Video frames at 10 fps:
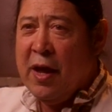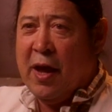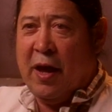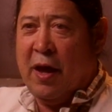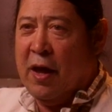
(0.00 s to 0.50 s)

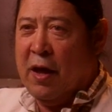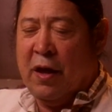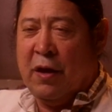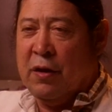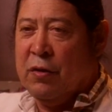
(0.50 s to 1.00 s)

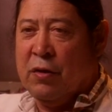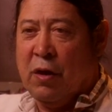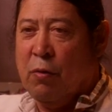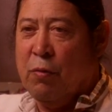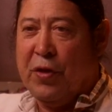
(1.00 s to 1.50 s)
and
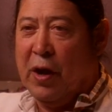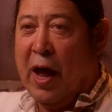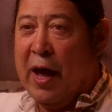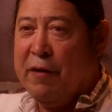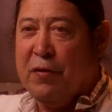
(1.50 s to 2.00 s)
uh, with a
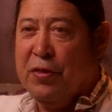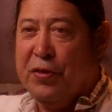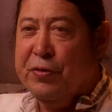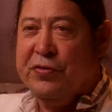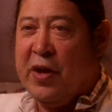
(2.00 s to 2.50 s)
lot of
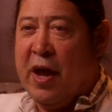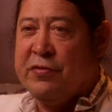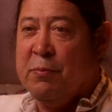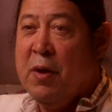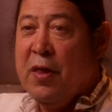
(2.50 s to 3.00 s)

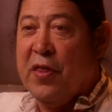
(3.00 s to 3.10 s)
enthusiasm,